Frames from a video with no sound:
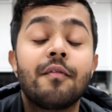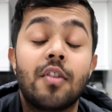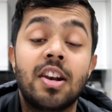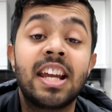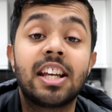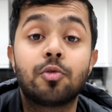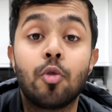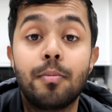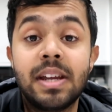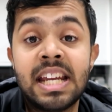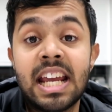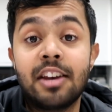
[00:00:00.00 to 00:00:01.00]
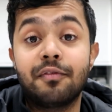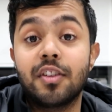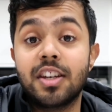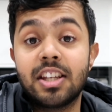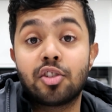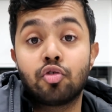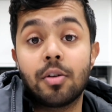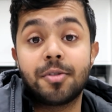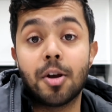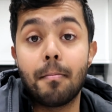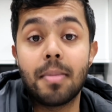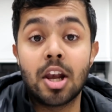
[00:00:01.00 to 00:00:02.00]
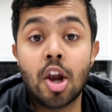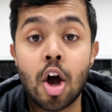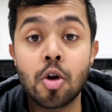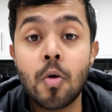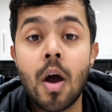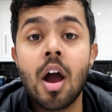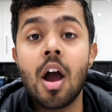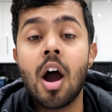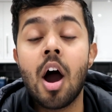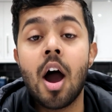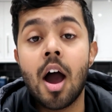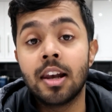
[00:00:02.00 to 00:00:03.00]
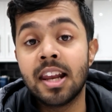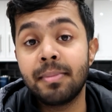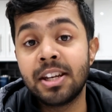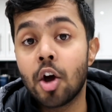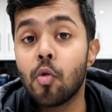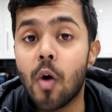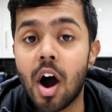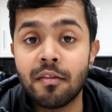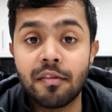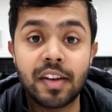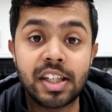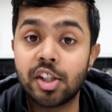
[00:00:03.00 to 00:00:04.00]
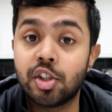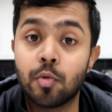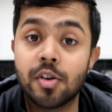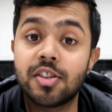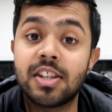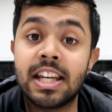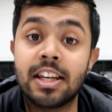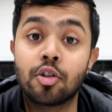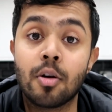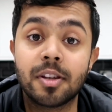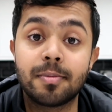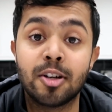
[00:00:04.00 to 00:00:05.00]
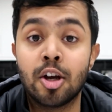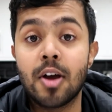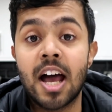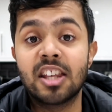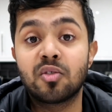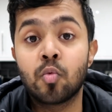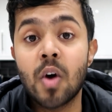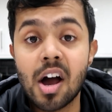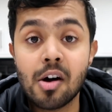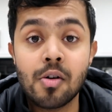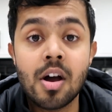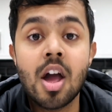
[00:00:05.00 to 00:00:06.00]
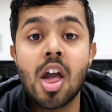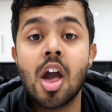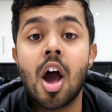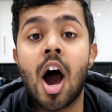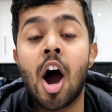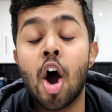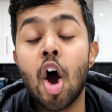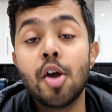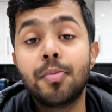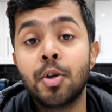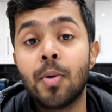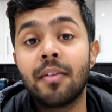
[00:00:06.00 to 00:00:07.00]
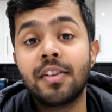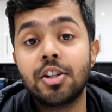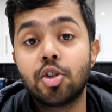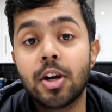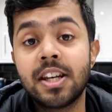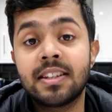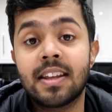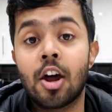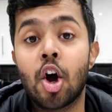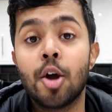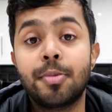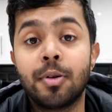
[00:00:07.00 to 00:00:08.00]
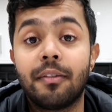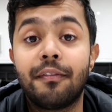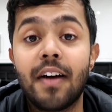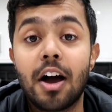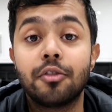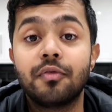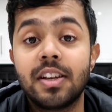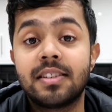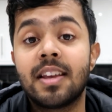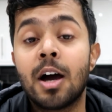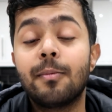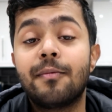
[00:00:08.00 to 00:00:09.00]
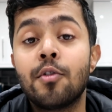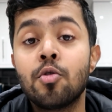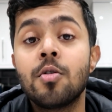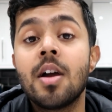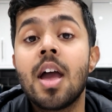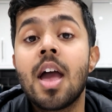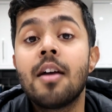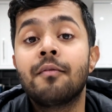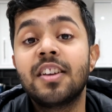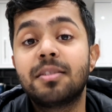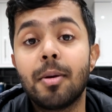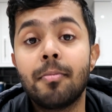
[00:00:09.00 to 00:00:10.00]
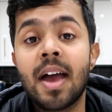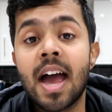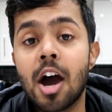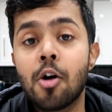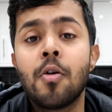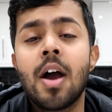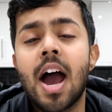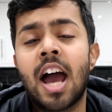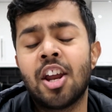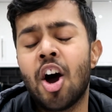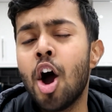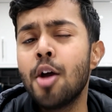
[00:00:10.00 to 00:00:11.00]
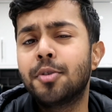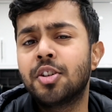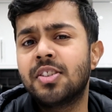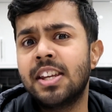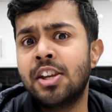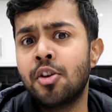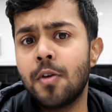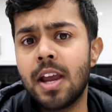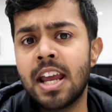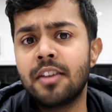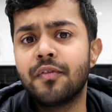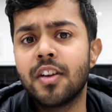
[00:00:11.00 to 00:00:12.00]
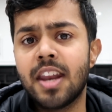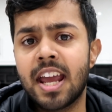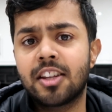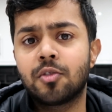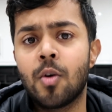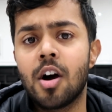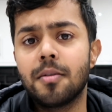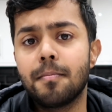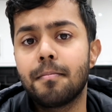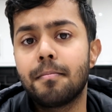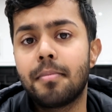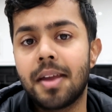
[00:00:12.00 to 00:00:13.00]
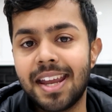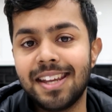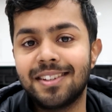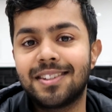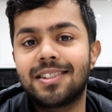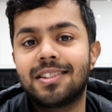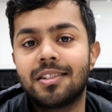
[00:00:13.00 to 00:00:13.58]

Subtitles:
The links will be in the description below. Let me know what other videos you want to see in the comments below as well. I hope you have enjoyed this, and I hope you have found this helpful. This has been Mahel, and I hope to see you in the next one. Peace.